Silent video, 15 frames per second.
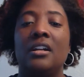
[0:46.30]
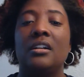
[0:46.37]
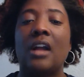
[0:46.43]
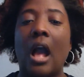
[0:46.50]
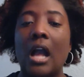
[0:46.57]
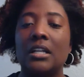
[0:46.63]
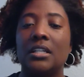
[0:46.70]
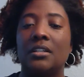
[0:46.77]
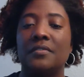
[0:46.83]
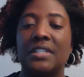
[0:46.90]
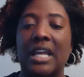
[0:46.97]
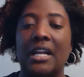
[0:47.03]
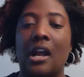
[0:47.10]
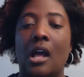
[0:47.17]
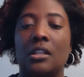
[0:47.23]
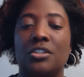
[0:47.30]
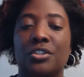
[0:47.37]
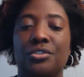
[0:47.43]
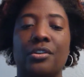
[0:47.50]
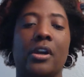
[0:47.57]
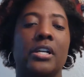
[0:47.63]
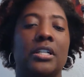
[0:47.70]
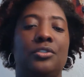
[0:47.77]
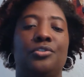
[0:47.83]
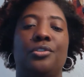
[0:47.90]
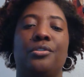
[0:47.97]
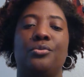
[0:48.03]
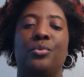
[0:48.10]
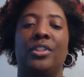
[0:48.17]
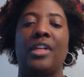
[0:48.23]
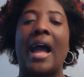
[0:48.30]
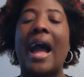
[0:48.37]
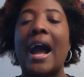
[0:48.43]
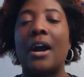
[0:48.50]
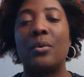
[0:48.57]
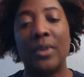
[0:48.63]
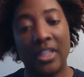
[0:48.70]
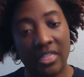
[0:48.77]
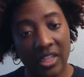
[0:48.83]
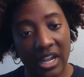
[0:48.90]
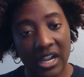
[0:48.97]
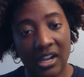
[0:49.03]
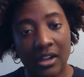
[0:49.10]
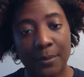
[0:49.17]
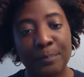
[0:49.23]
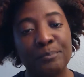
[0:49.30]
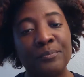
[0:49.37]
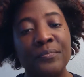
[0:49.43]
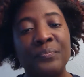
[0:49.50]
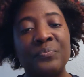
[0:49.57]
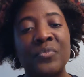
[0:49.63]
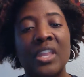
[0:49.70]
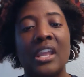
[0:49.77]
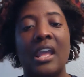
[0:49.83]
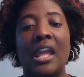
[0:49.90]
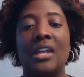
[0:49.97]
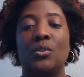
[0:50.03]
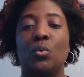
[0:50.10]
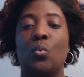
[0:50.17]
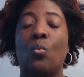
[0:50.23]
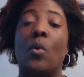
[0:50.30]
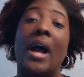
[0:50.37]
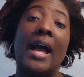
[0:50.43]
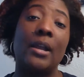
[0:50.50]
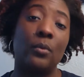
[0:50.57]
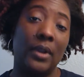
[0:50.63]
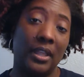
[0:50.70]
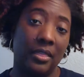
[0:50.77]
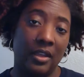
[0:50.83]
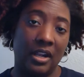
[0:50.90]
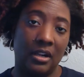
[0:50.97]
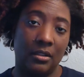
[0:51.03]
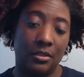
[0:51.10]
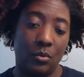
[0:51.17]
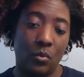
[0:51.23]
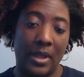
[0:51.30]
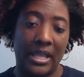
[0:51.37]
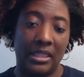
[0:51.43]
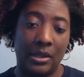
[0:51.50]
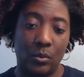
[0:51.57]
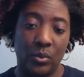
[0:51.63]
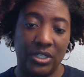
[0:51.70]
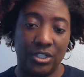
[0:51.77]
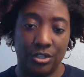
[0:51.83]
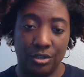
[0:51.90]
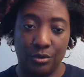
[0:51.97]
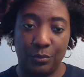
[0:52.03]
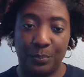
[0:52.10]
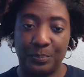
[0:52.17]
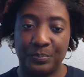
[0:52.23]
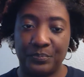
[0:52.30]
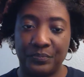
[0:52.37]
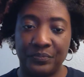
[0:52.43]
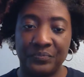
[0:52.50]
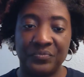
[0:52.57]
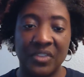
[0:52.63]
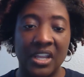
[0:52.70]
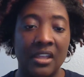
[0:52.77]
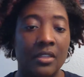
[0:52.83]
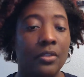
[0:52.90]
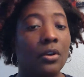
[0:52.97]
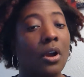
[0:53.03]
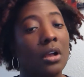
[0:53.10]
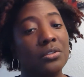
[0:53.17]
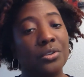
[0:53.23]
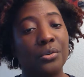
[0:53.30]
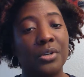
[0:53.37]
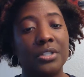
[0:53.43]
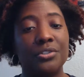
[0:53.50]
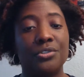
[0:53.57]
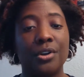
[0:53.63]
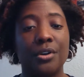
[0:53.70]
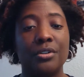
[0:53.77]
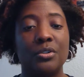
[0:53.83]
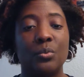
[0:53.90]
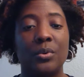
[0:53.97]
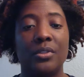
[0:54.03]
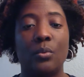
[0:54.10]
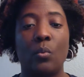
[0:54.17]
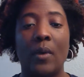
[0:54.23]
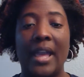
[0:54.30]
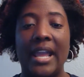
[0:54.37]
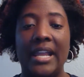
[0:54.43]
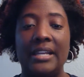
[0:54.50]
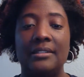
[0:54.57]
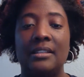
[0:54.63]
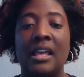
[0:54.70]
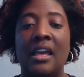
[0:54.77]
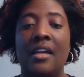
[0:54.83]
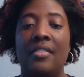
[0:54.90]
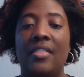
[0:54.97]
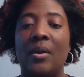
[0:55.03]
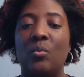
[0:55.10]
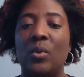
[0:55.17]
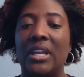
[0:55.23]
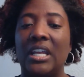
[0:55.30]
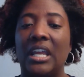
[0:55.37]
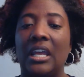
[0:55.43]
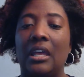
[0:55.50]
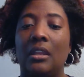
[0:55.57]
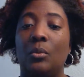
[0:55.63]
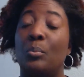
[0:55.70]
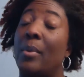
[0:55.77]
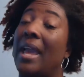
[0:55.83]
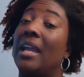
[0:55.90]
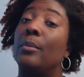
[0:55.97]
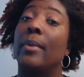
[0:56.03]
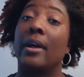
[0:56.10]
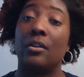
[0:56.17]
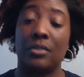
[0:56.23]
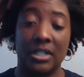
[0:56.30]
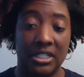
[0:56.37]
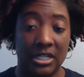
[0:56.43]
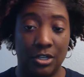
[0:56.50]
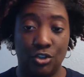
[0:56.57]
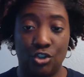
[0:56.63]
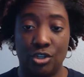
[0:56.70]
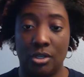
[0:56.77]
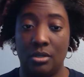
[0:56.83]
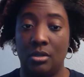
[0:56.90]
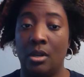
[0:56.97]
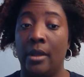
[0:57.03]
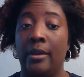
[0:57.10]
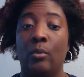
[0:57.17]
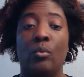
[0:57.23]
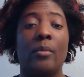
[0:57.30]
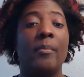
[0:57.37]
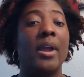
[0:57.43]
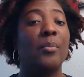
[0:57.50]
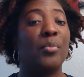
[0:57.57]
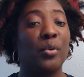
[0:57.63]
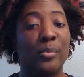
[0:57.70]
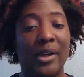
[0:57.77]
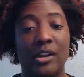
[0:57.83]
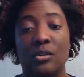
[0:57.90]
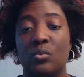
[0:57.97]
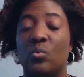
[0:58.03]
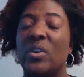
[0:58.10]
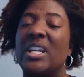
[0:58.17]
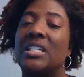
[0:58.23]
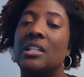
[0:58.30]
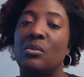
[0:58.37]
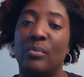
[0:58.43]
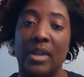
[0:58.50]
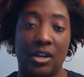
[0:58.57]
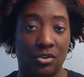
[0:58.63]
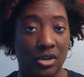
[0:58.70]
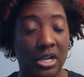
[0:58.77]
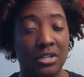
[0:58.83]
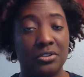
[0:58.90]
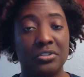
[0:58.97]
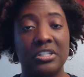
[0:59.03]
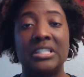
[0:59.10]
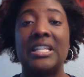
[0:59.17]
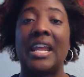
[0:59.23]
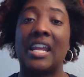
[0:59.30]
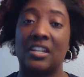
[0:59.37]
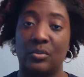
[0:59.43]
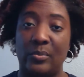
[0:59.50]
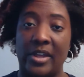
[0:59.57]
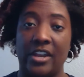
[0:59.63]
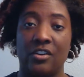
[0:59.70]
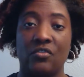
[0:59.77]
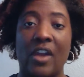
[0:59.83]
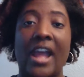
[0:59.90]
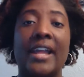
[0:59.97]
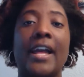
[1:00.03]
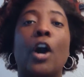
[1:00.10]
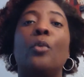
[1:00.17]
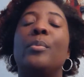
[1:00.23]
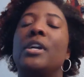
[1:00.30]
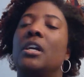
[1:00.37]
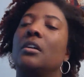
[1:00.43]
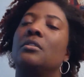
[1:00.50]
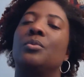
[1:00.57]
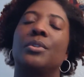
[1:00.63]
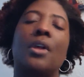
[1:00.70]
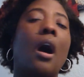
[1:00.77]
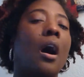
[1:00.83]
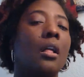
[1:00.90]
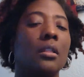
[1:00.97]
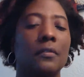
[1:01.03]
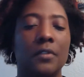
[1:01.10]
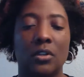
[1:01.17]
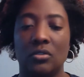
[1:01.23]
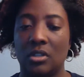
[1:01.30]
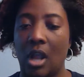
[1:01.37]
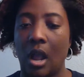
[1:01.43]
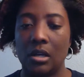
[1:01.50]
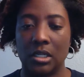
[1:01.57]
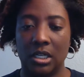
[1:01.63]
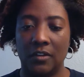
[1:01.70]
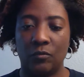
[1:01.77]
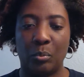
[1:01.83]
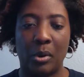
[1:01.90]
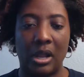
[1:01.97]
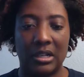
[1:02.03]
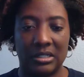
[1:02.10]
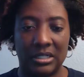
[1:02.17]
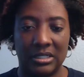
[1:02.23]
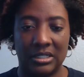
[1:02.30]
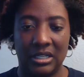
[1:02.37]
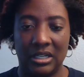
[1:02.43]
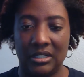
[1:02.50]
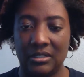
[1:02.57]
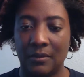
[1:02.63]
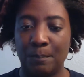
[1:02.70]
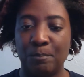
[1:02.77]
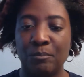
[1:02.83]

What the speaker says: Cognitive psychologists are concerned with how we think and why we think the way that we do. They're also concerned with ways that we can pay better attention, remember better, reason better, understand better, right? Helping us with all of those cognitive processes.